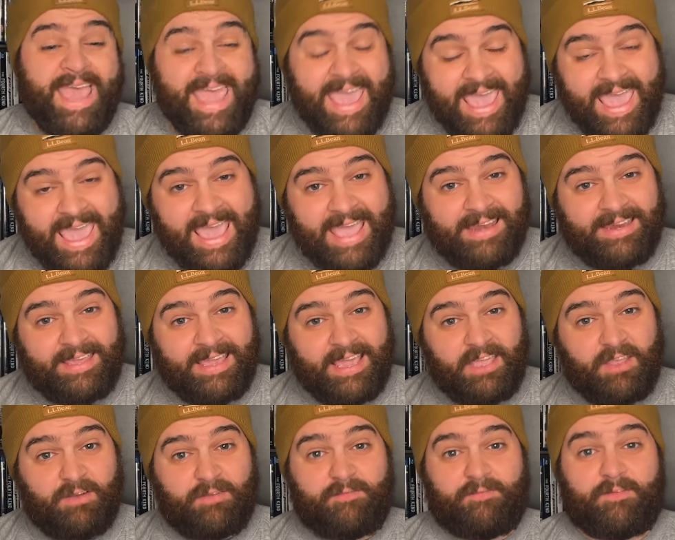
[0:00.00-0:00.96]
and get
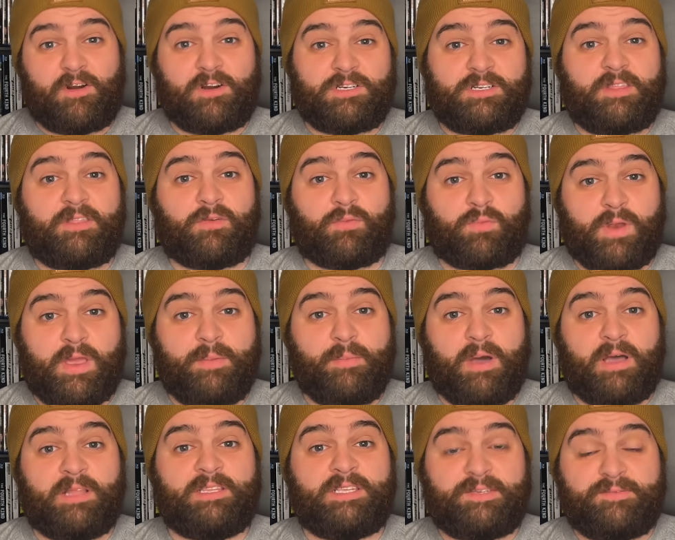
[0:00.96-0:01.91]
your first 3
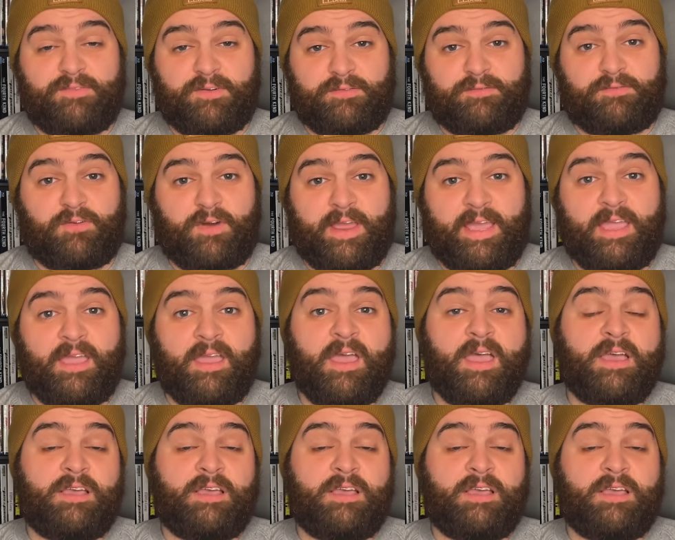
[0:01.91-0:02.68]
months for free.